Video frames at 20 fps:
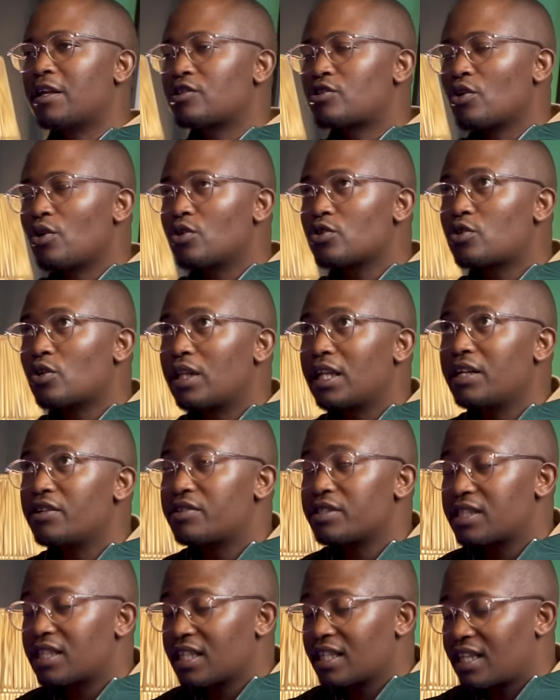So the
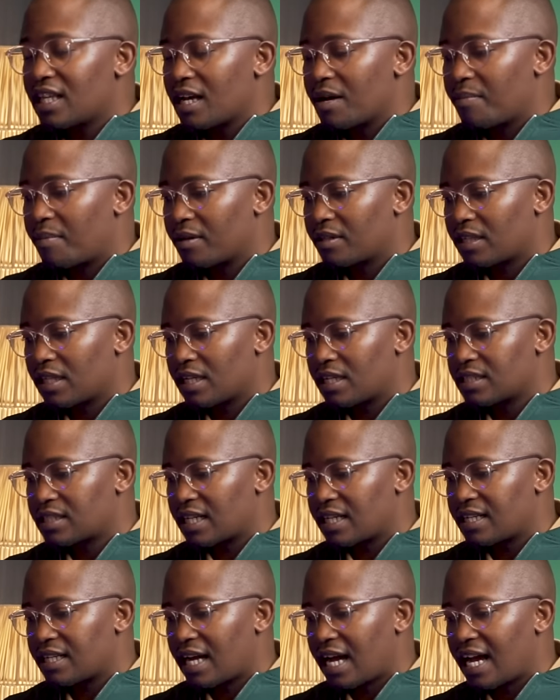interesting thing about that is
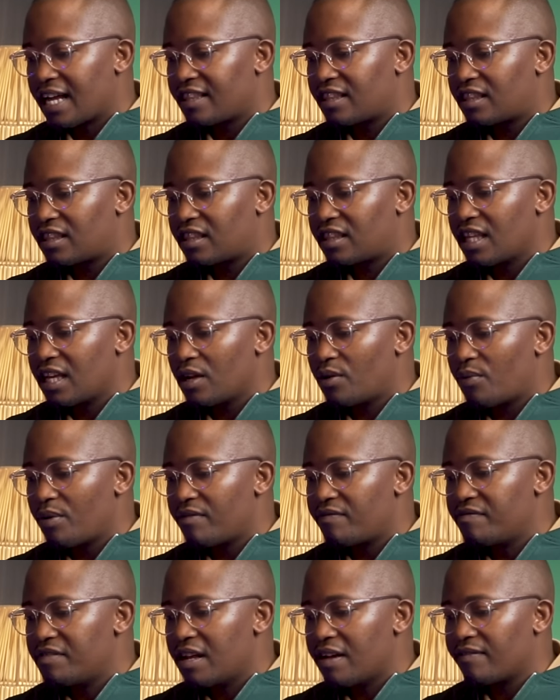that I think
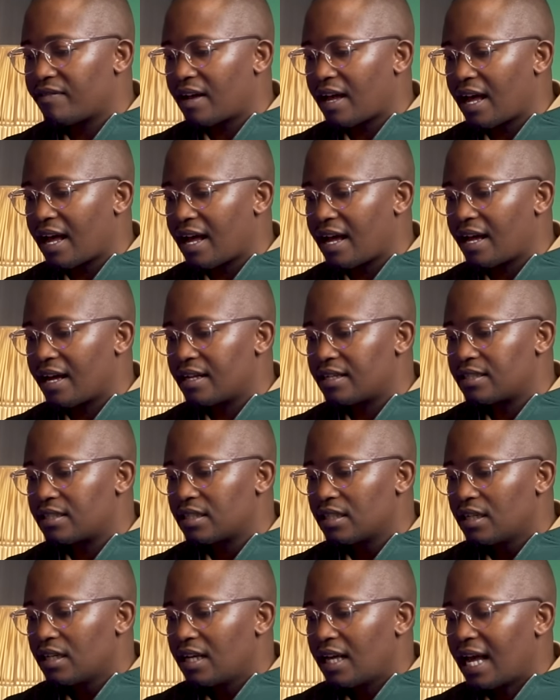we've never had,
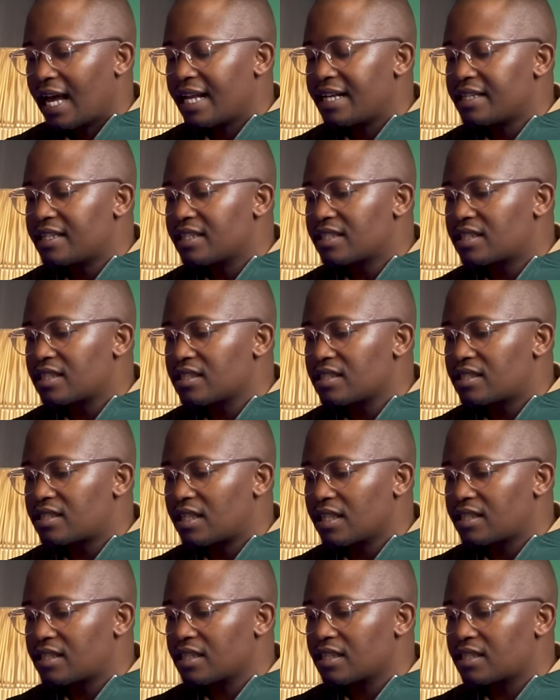and this
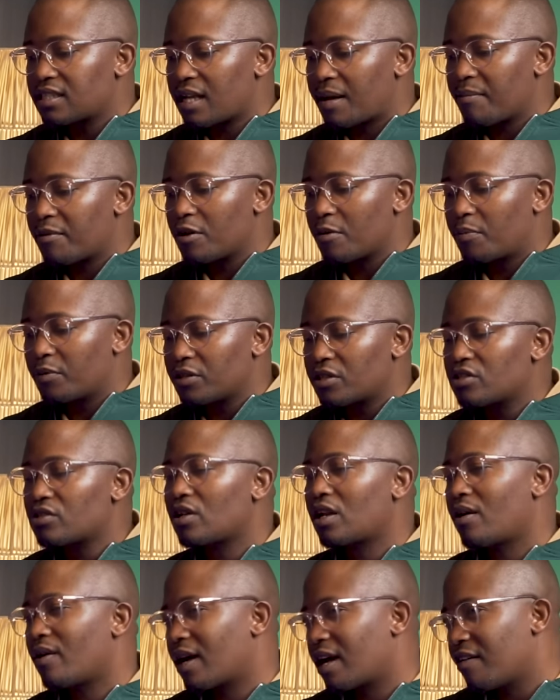is I'm going to put this
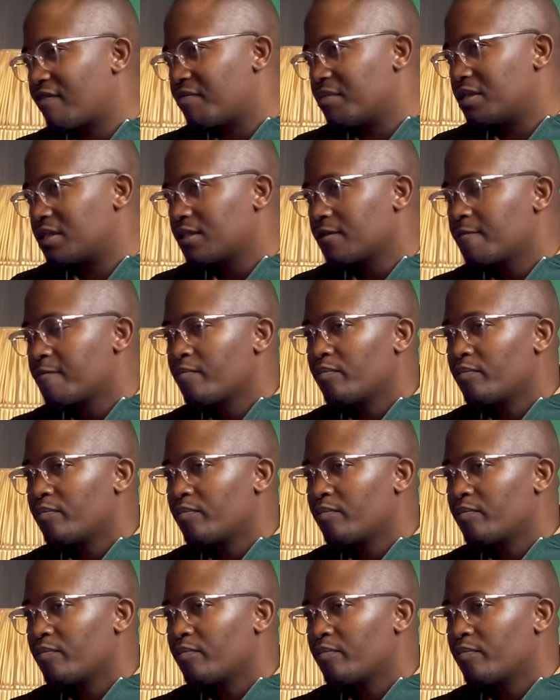on our government.